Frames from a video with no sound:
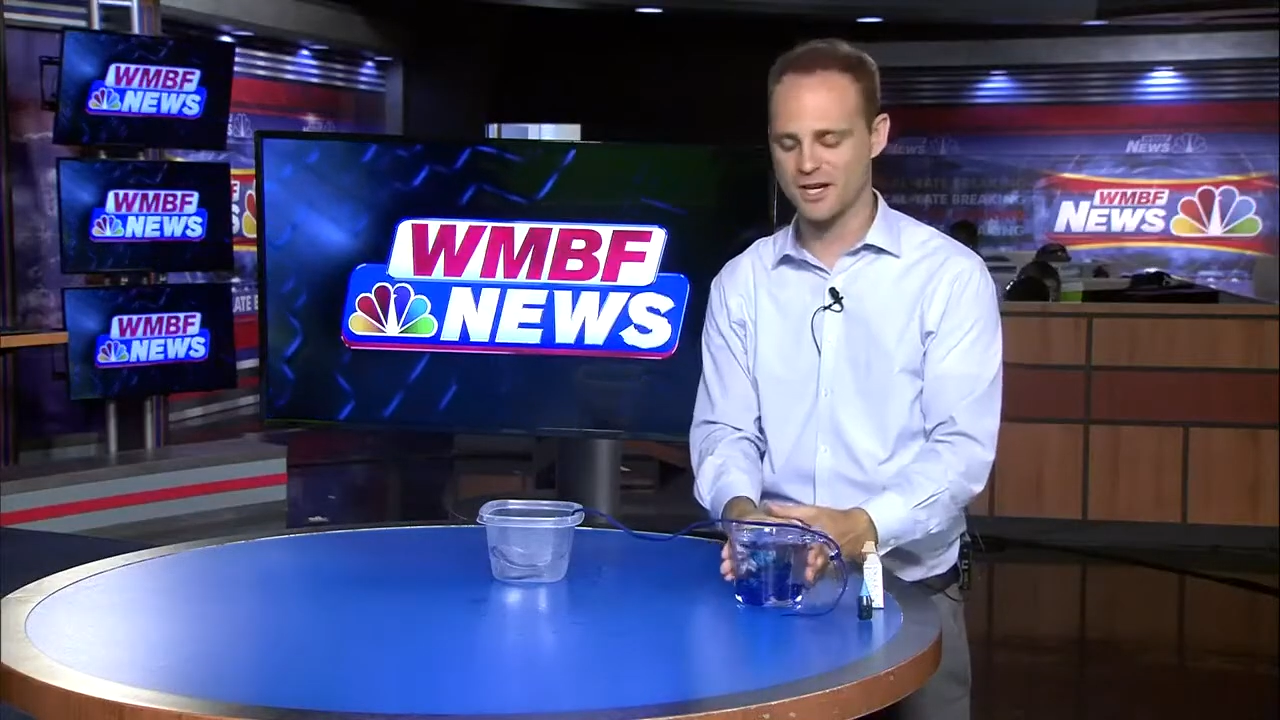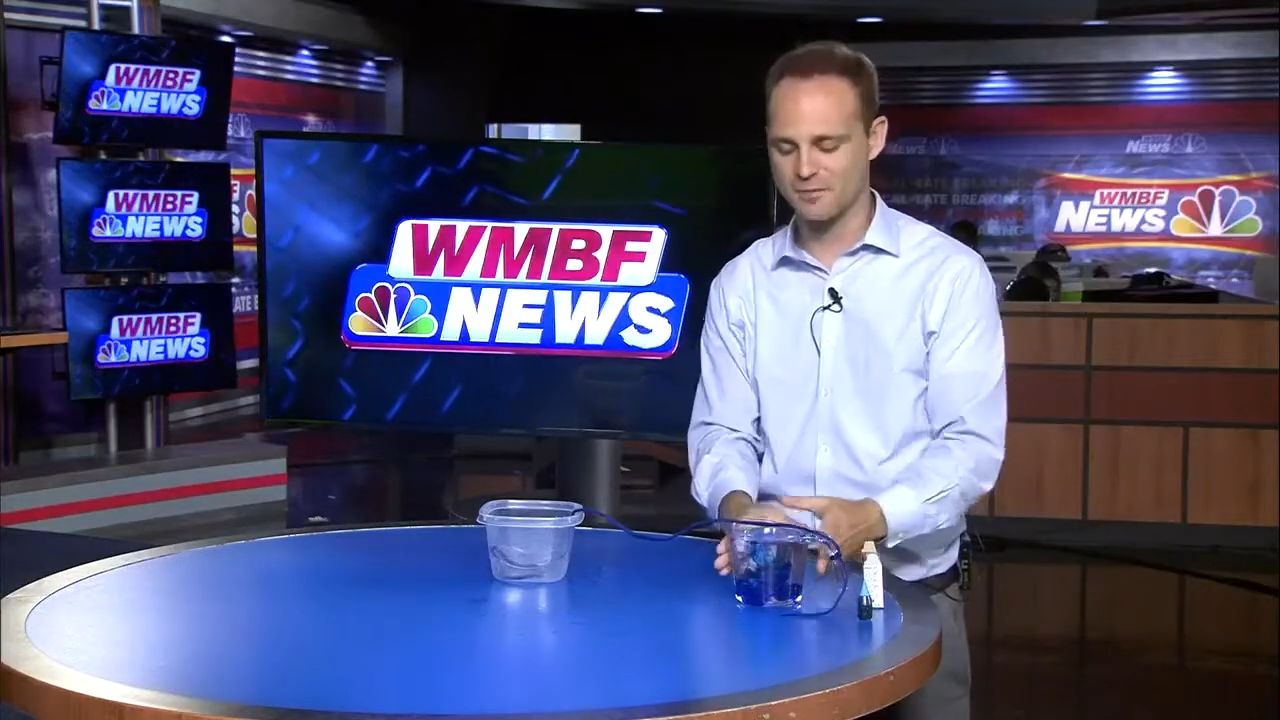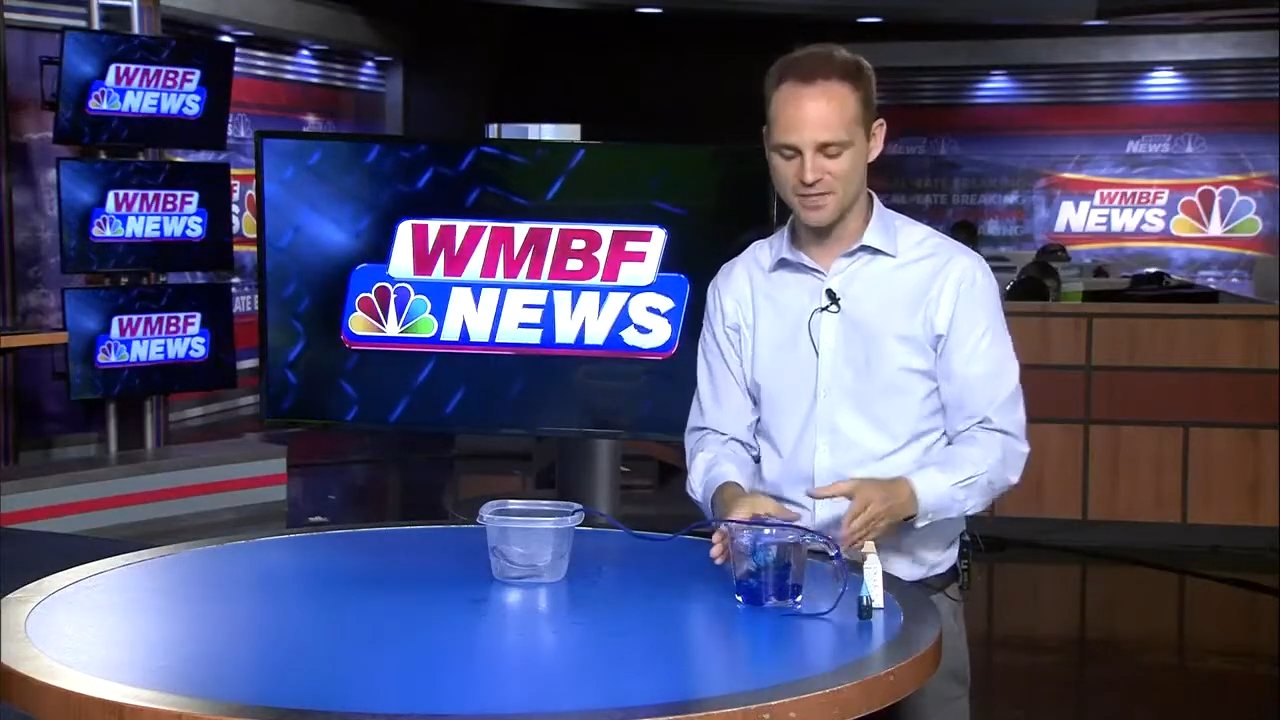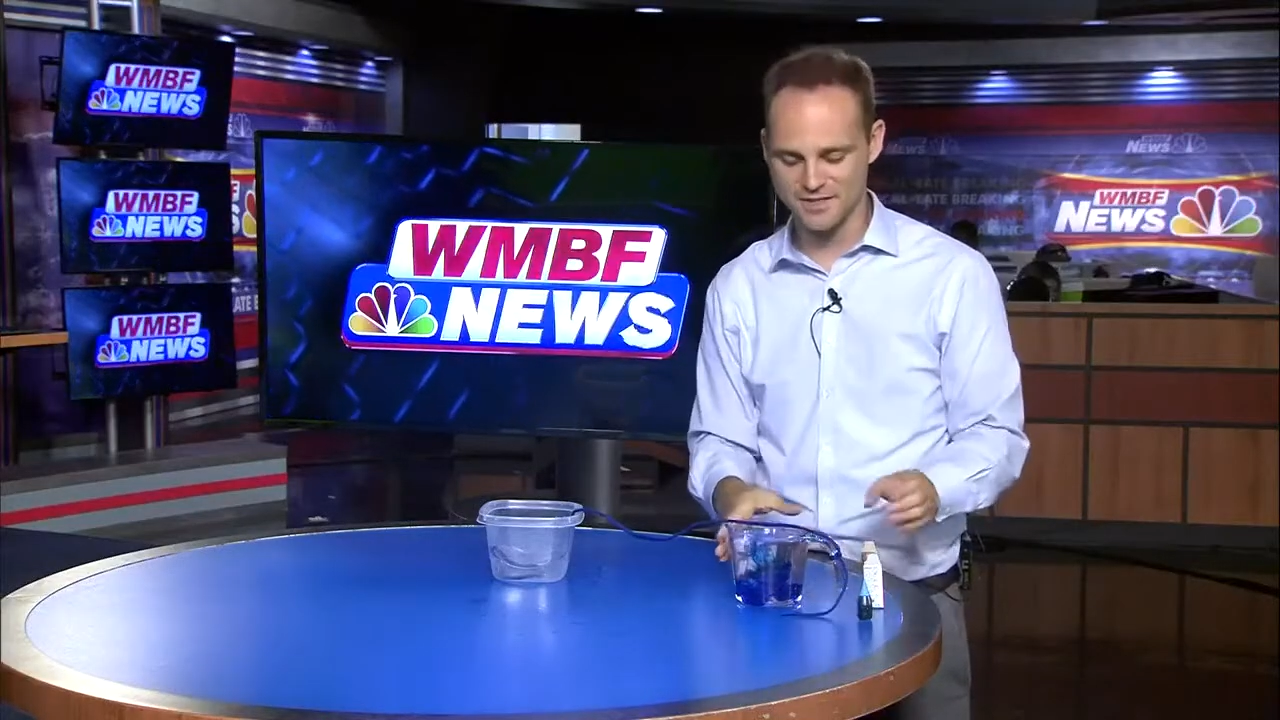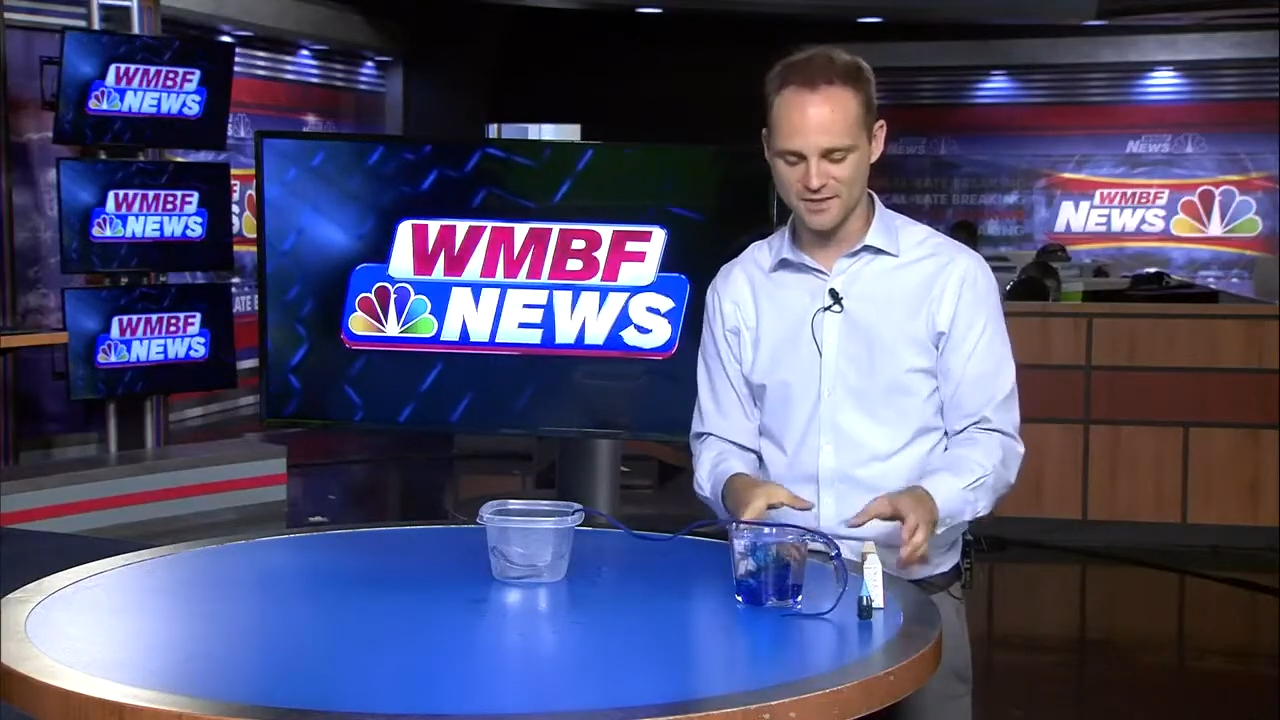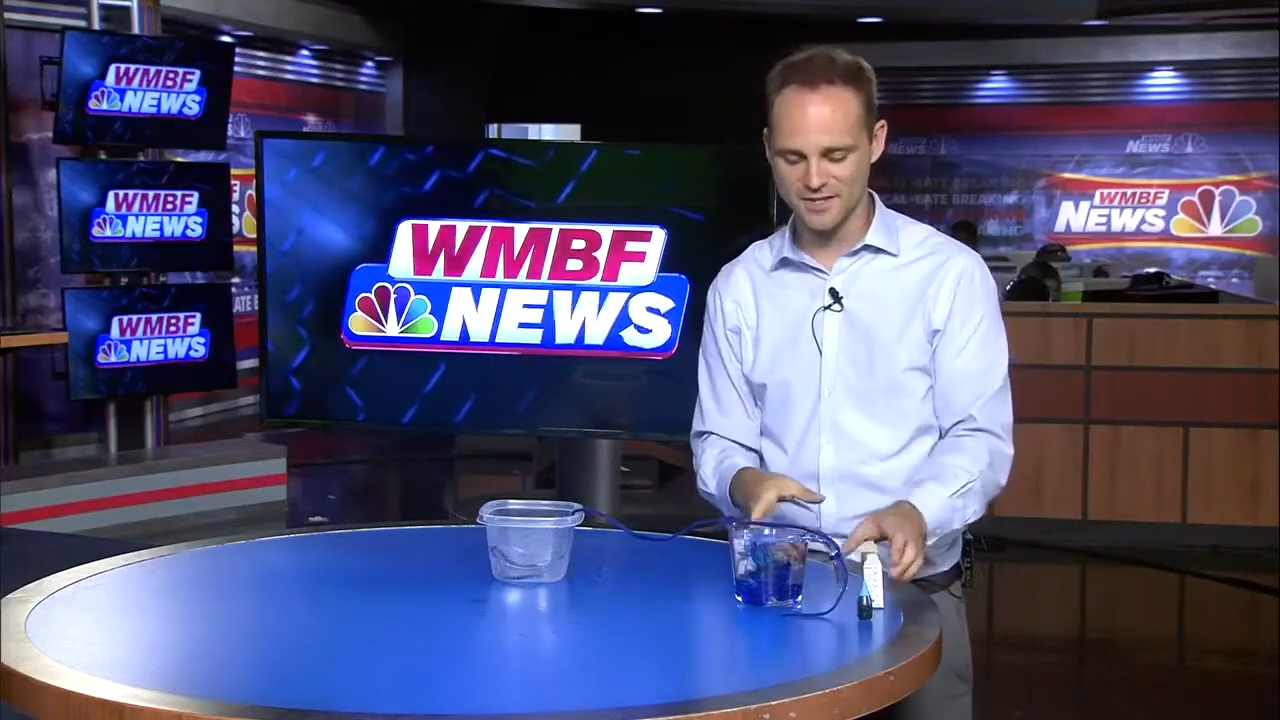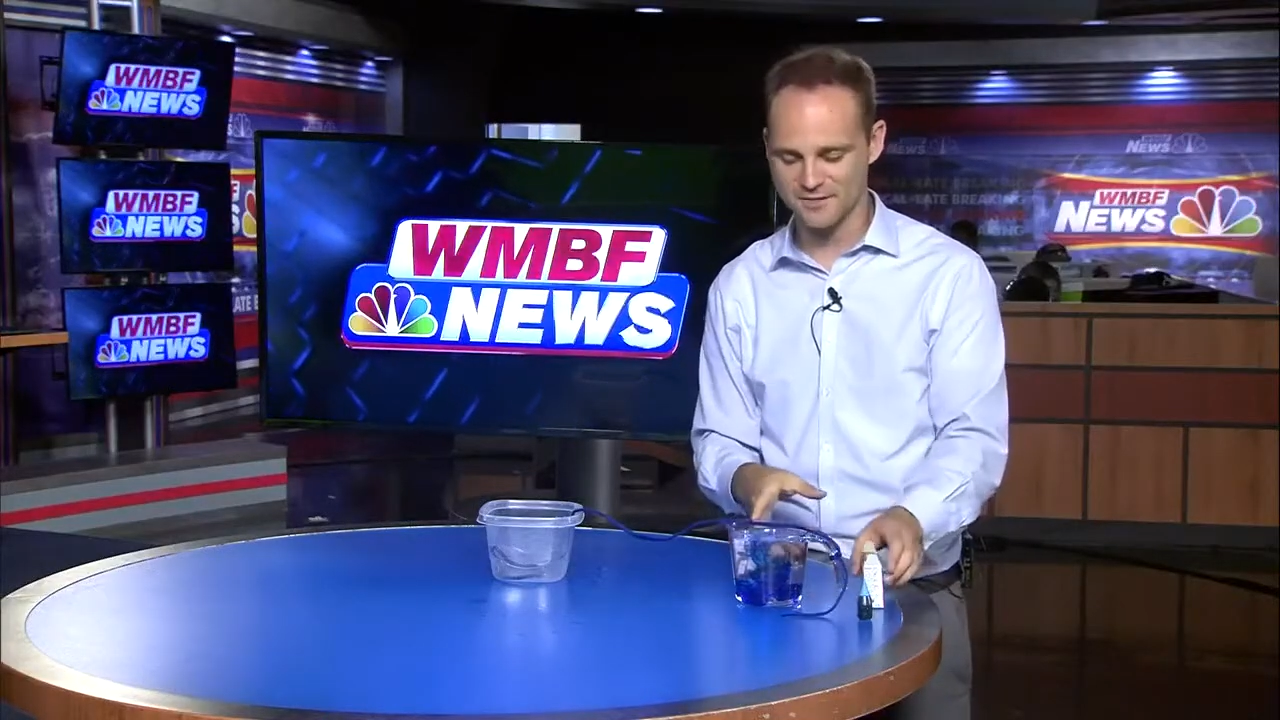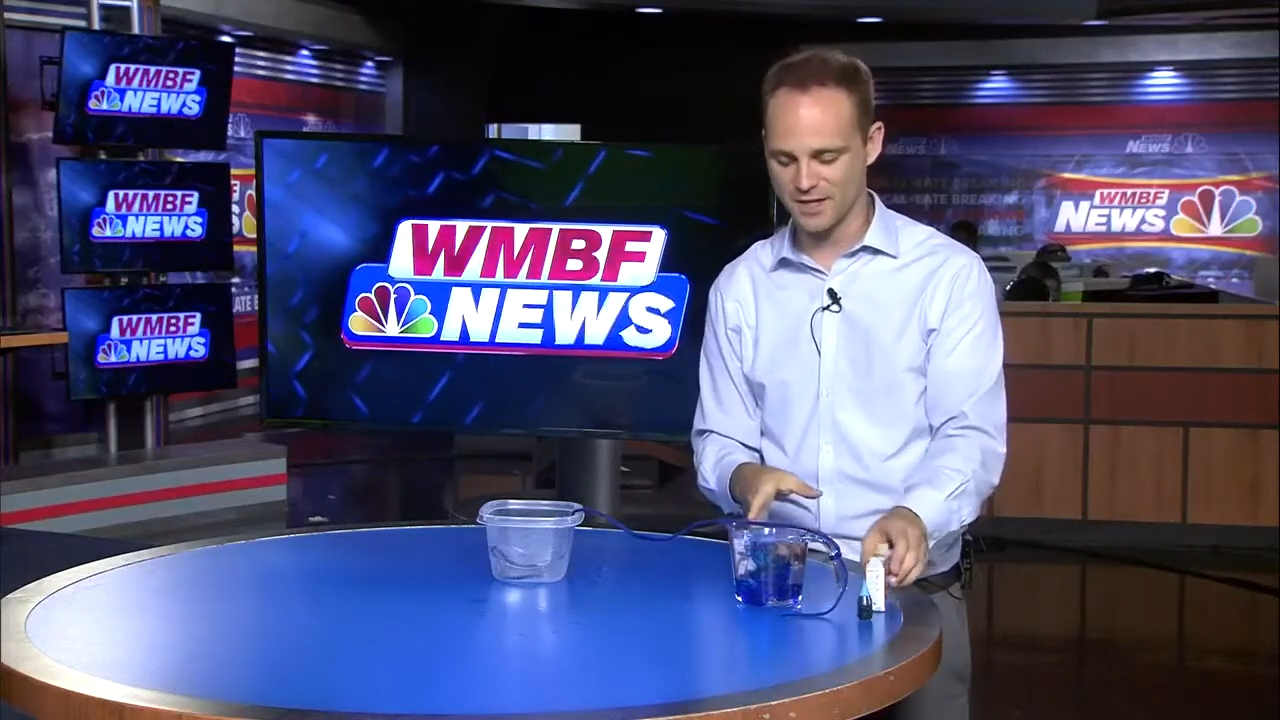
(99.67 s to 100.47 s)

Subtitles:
cup is